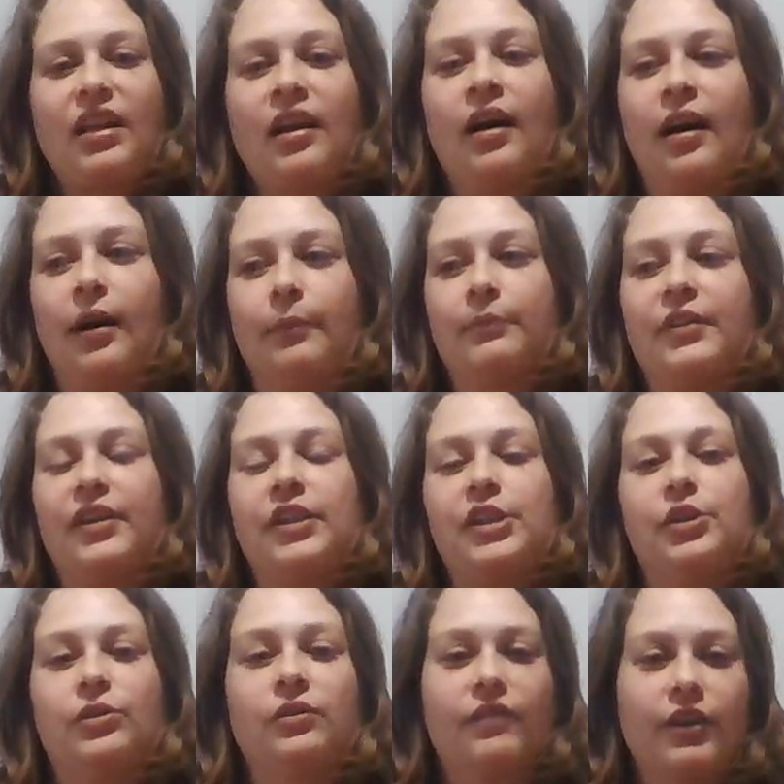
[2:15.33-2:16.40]
that the
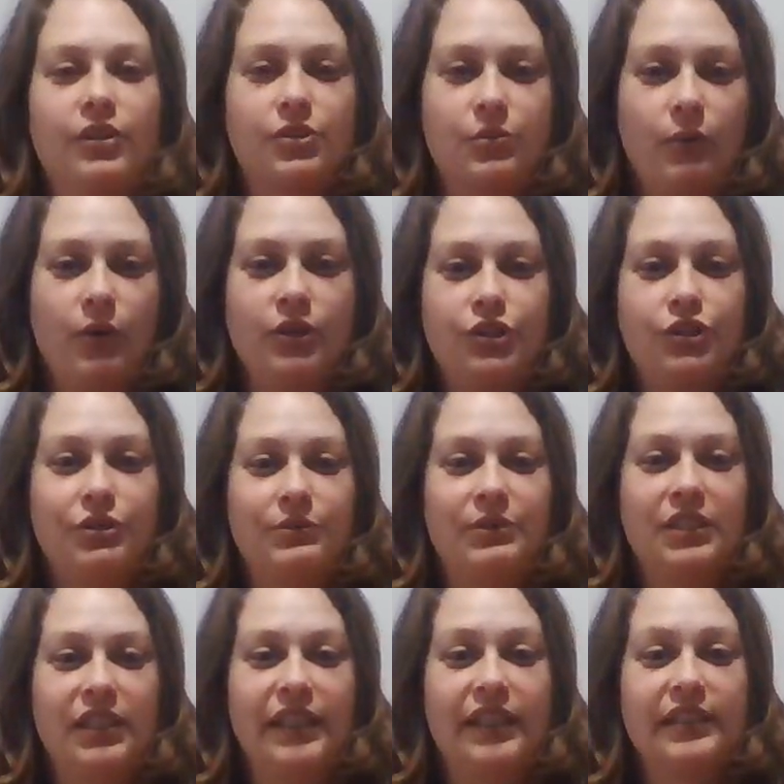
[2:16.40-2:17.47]
universe wants you to
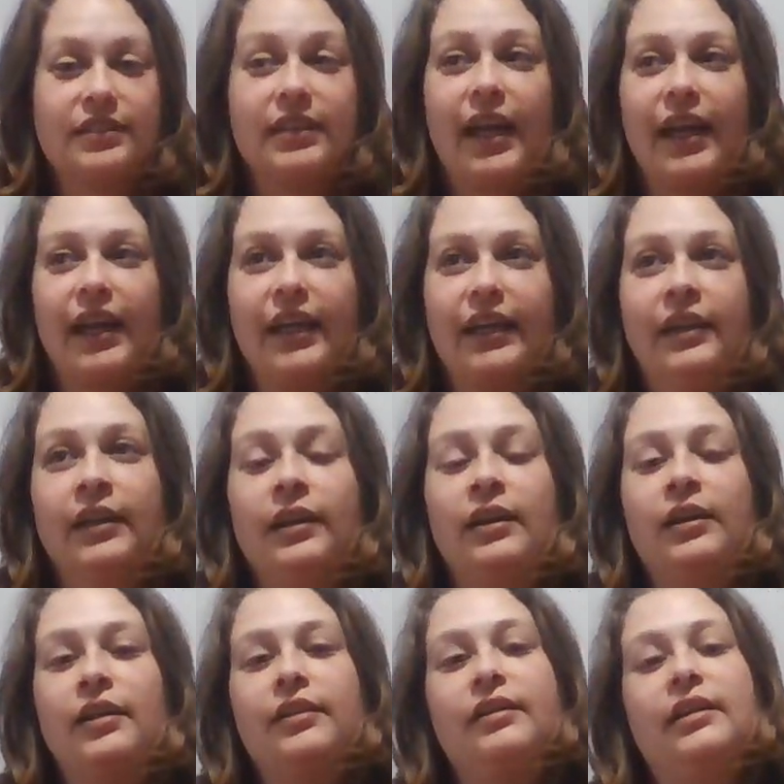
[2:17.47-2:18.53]
get
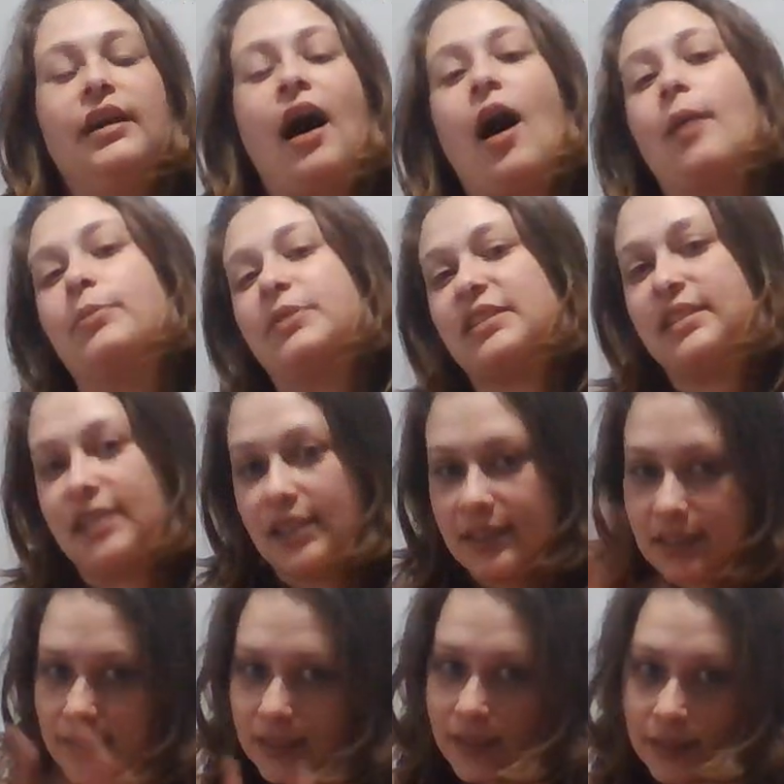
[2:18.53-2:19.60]
the
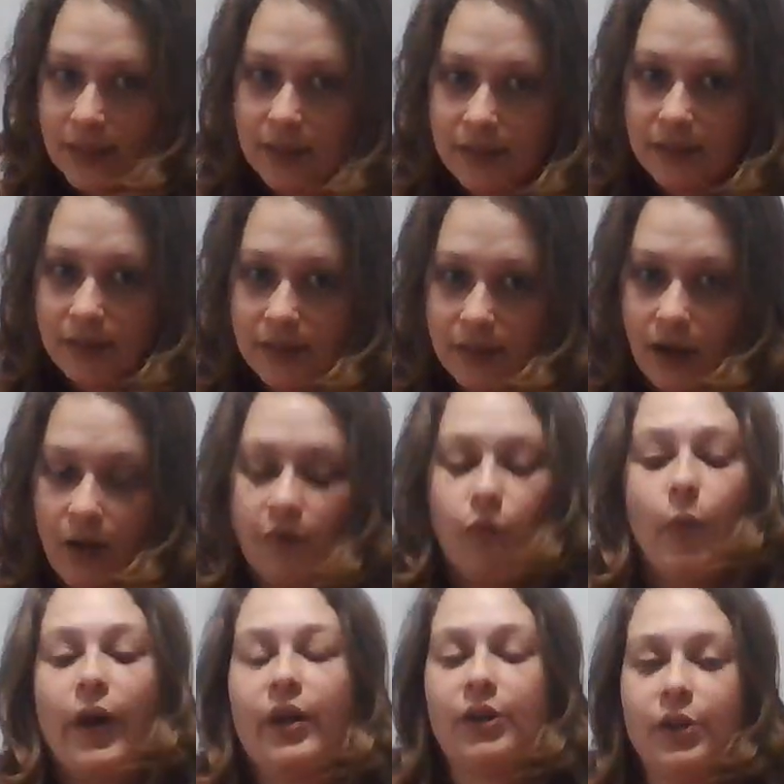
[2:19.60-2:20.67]
opposite of
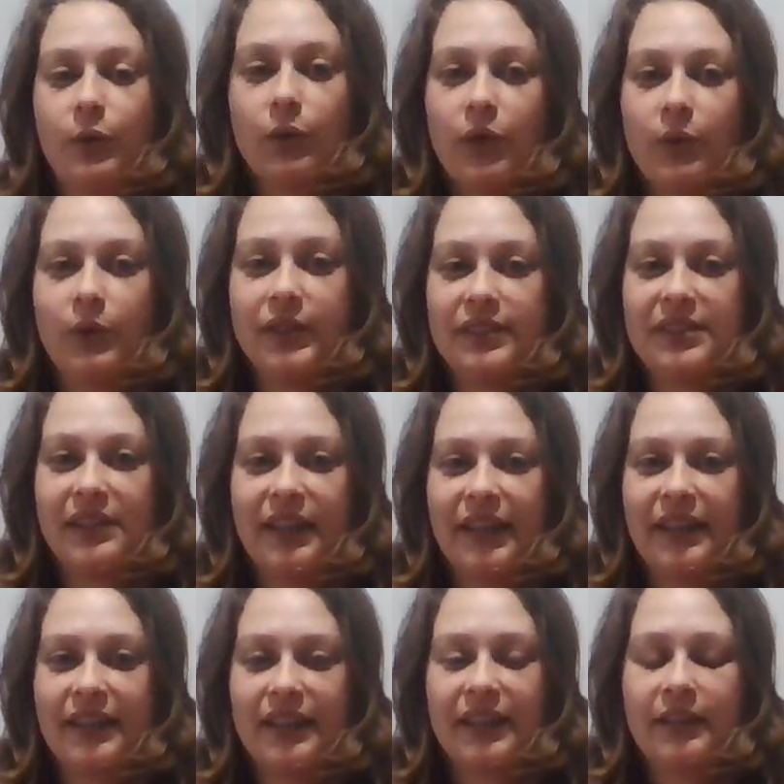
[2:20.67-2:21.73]
where you were going to
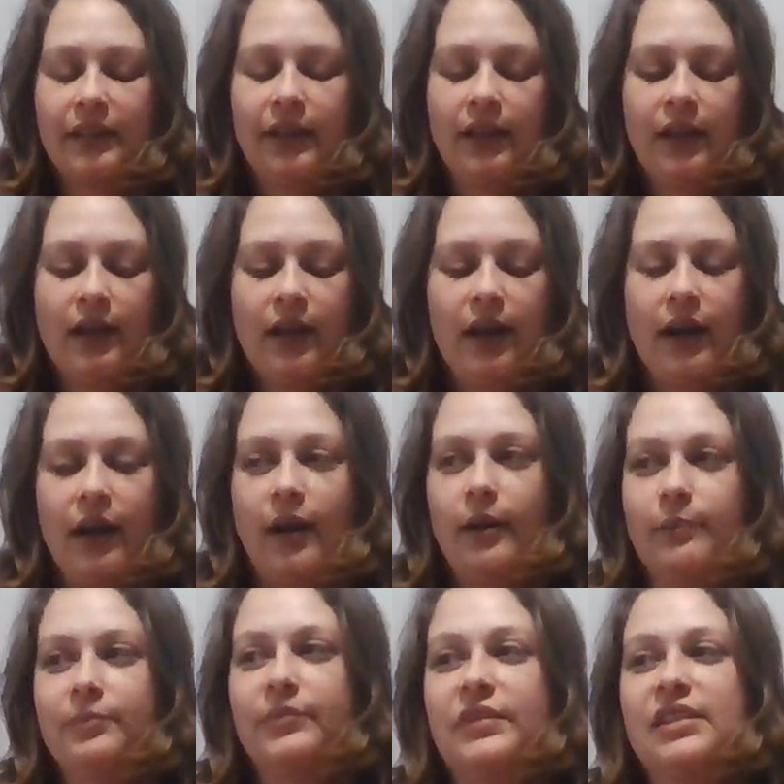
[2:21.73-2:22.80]
land it.
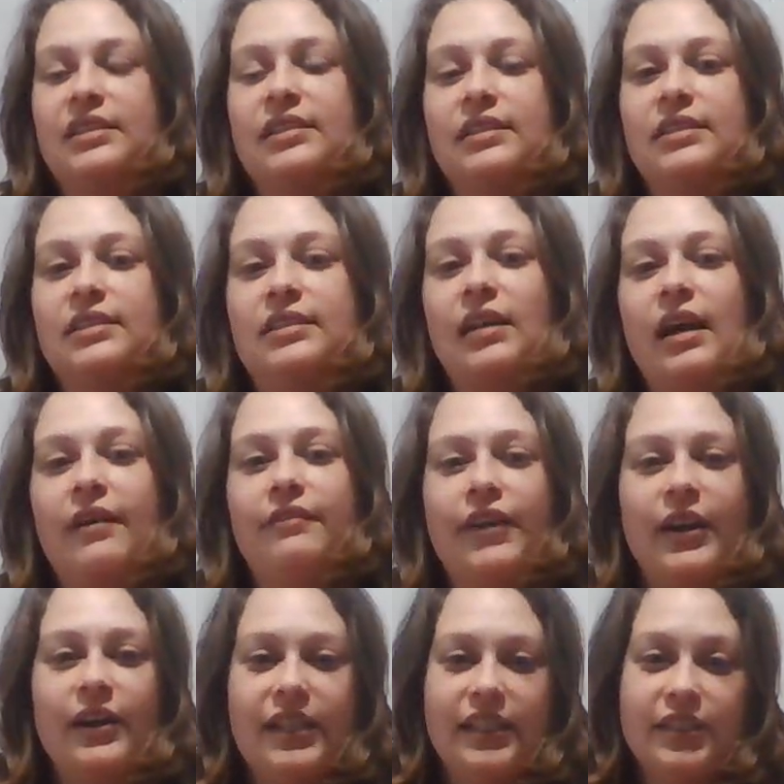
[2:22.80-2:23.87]
This is a
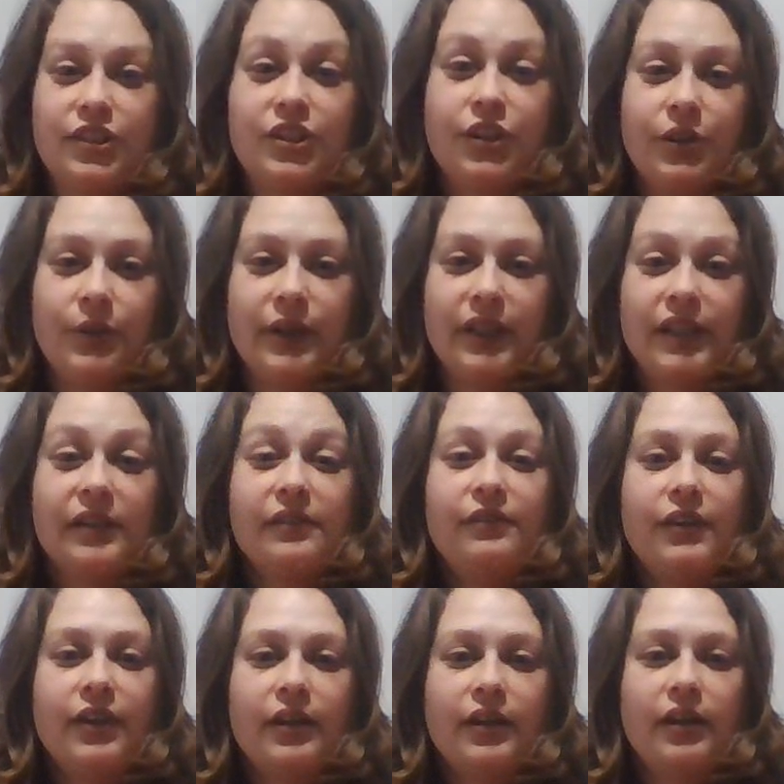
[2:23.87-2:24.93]
very intuitive
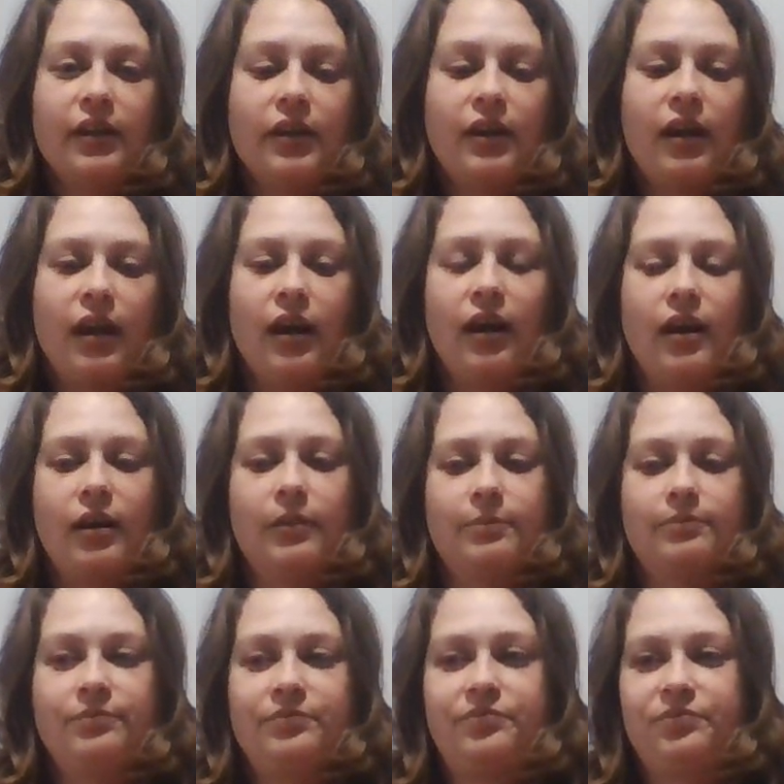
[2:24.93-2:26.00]

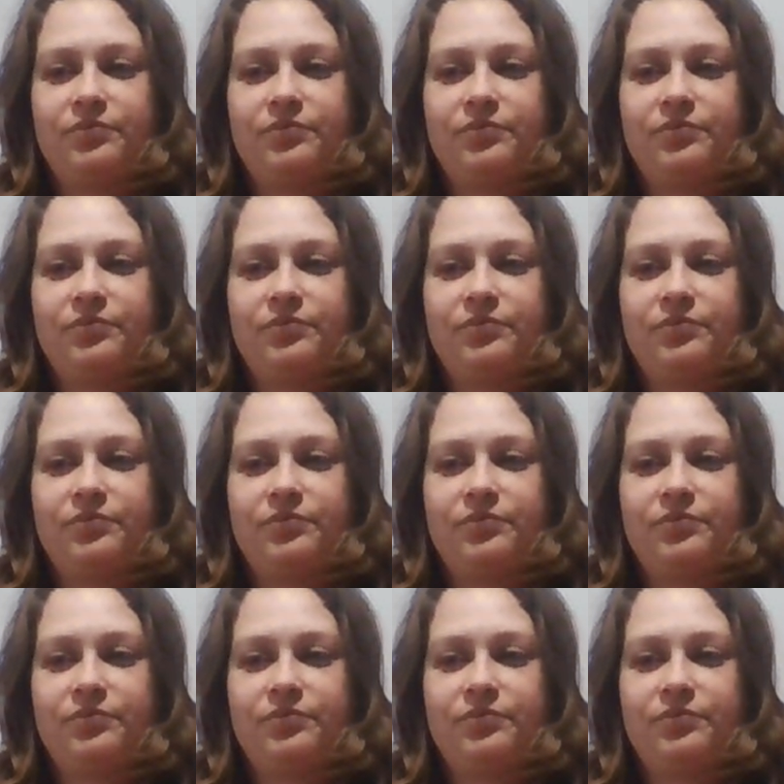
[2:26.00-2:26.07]
type